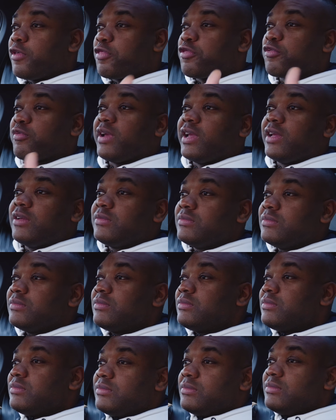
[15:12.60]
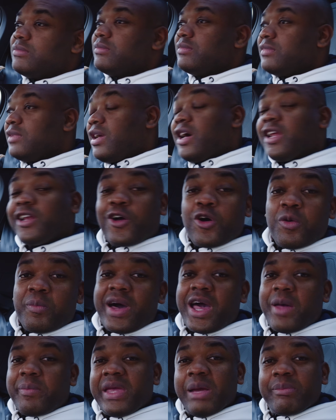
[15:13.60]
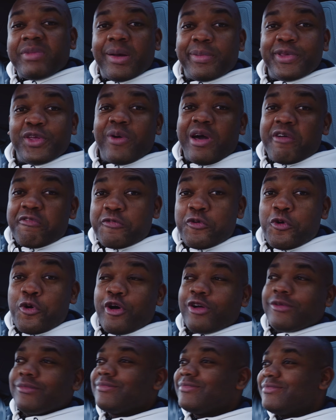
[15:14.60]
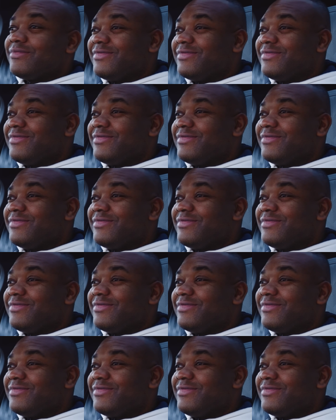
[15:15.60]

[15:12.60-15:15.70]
the 3. I'd go and buy a BMW i4.